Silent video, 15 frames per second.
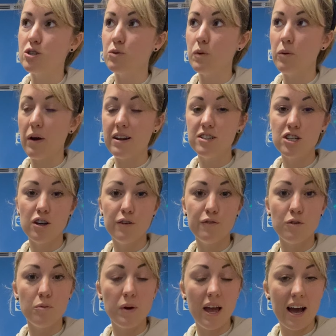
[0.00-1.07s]
so we went
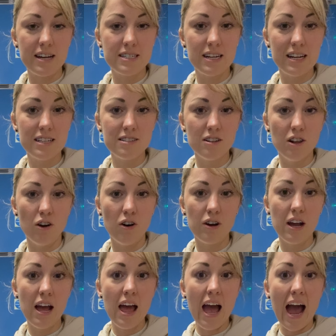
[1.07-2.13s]
over and we had a little look.